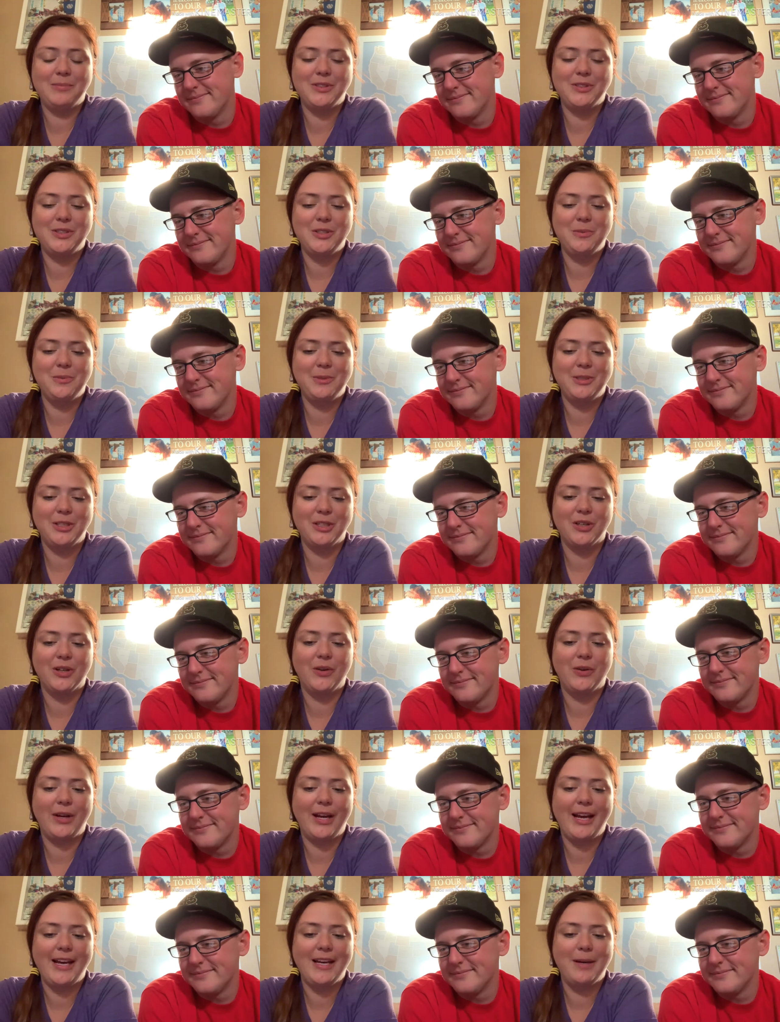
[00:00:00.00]
Speaker 1: assuming you're
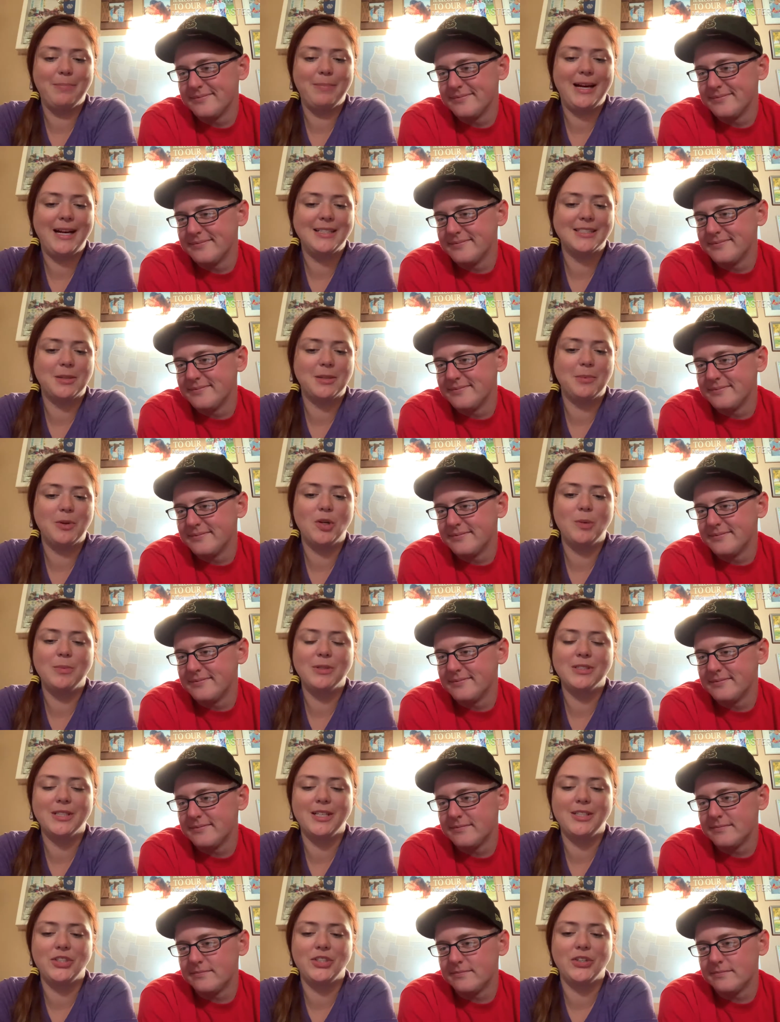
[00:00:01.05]
okay at basketball
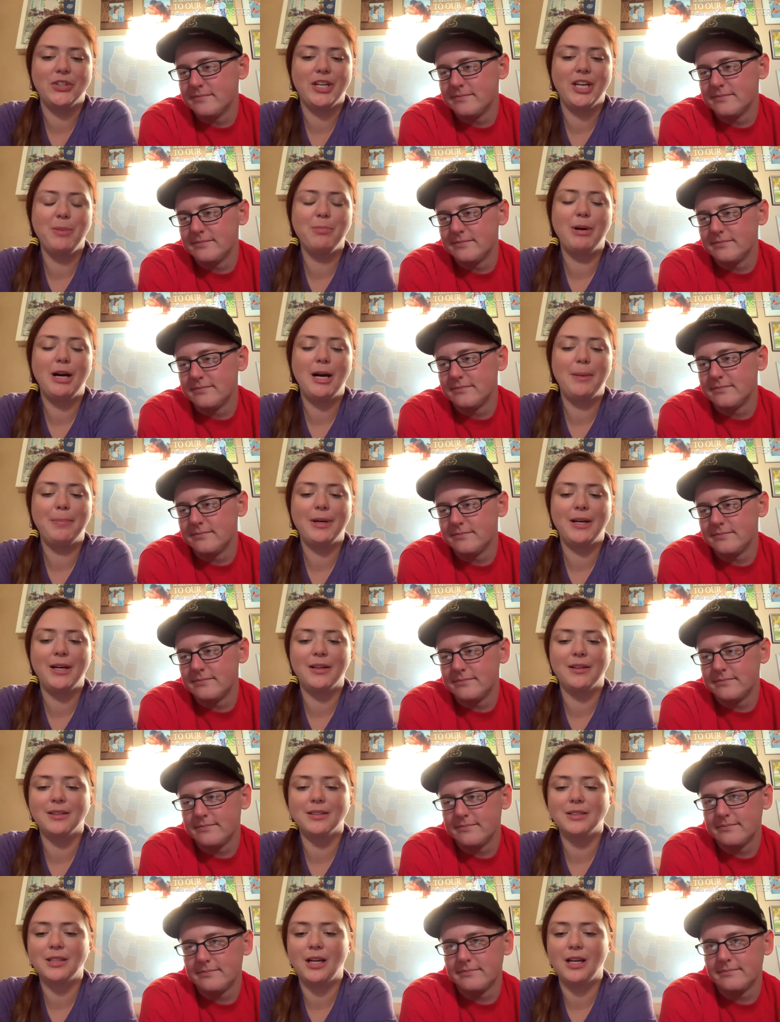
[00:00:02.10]
besides your knee popping out
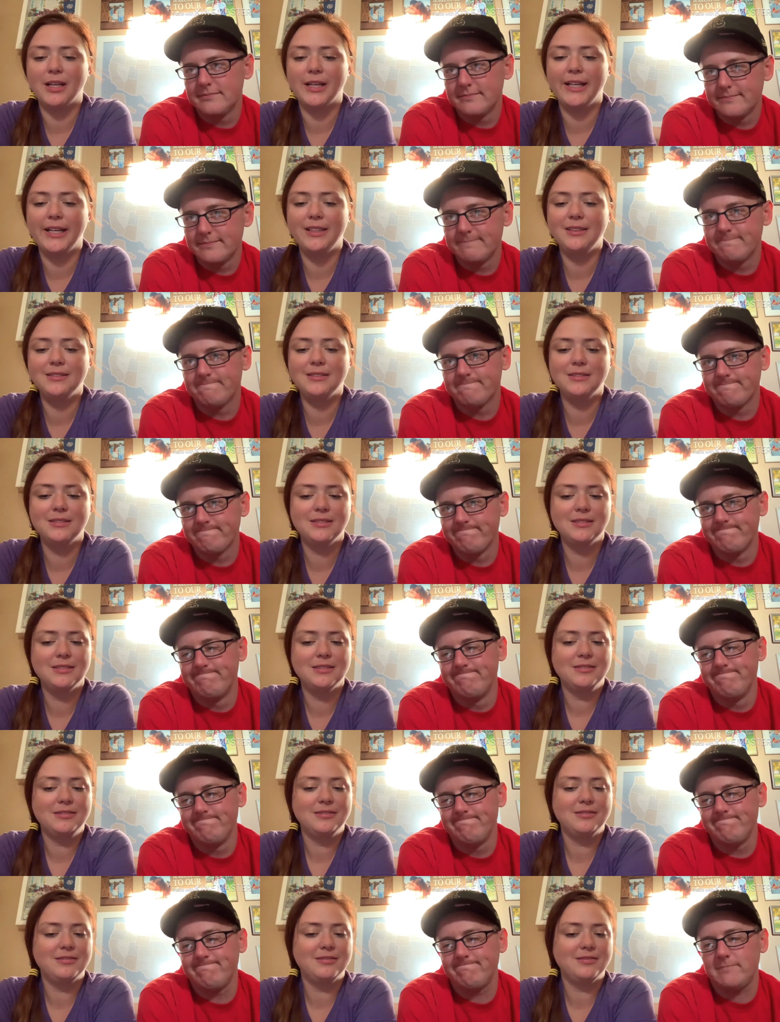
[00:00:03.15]
of the socket.
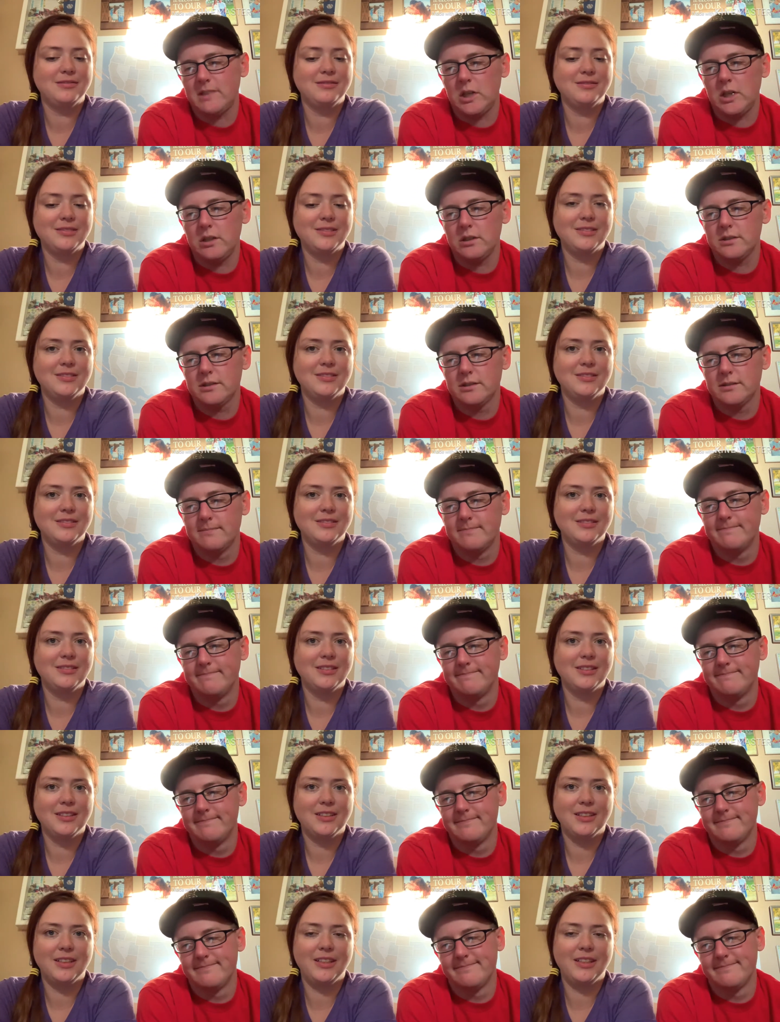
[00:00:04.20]
Hurts.
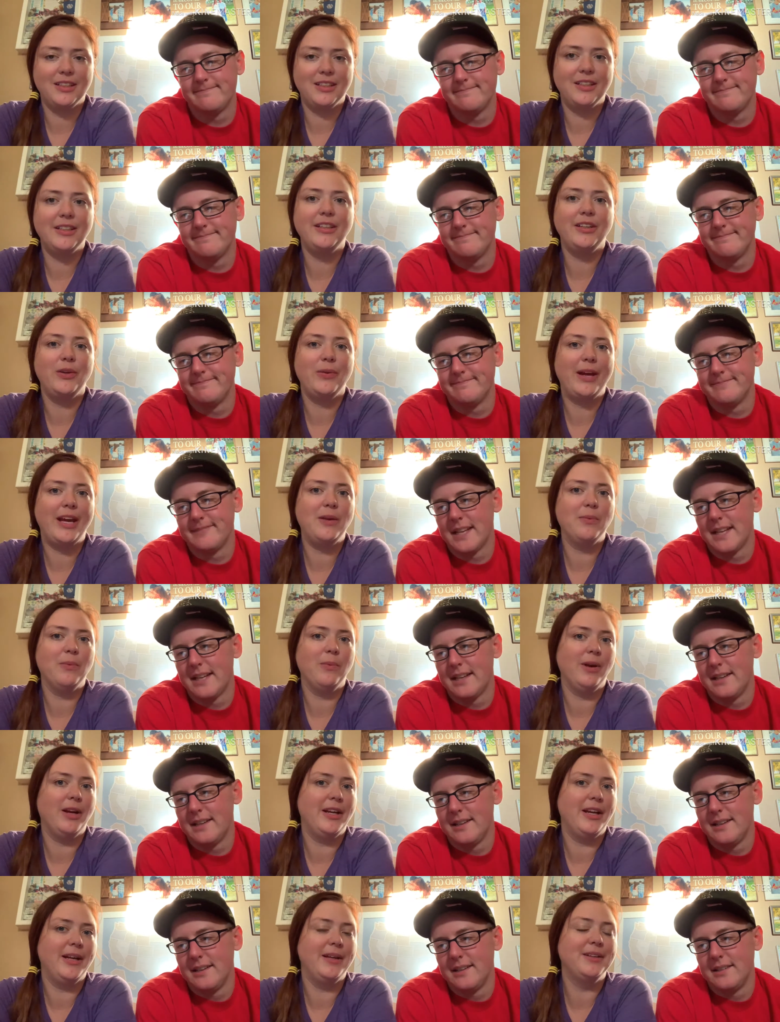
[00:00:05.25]
And you hate
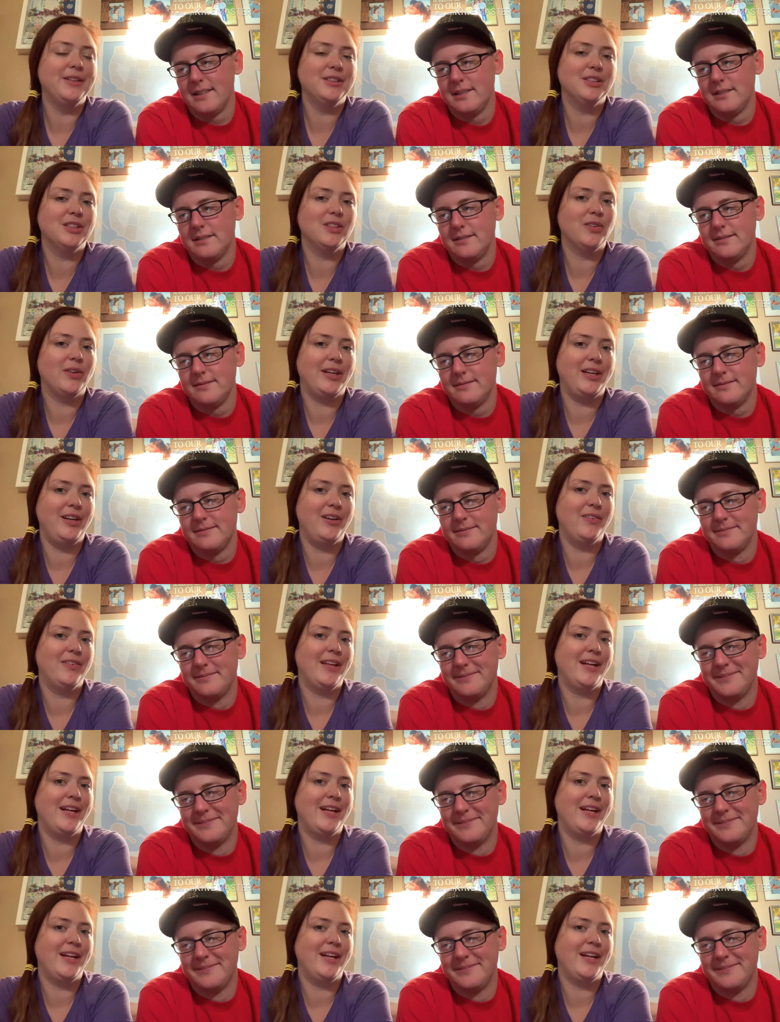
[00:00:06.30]
running, so I know